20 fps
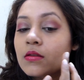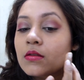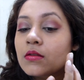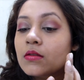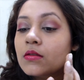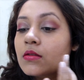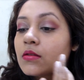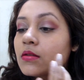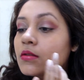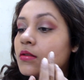
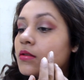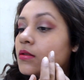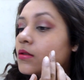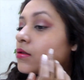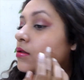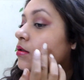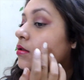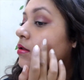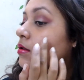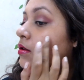
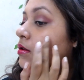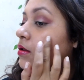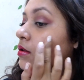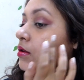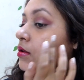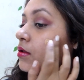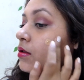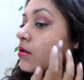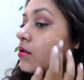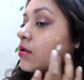
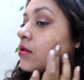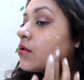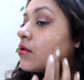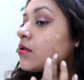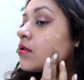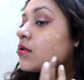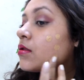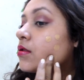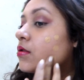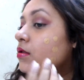
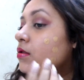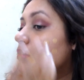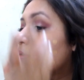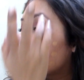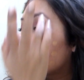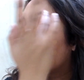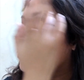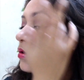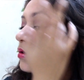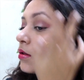
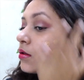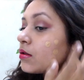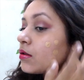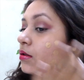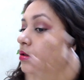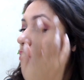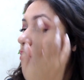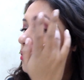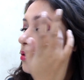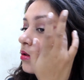
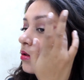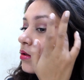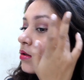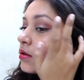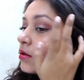Nobody speaks.